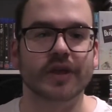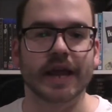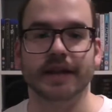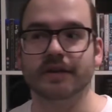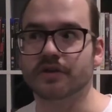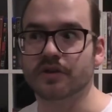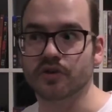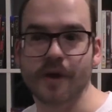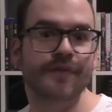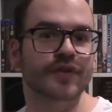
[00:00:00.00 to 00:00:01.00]
And do
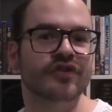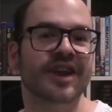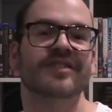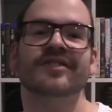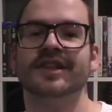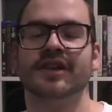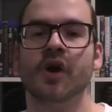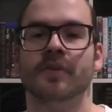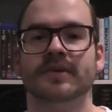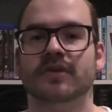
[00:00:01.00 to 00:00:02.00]
you have the chases and the
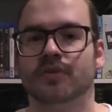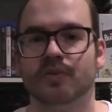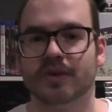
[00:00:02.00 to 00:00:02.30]
commons?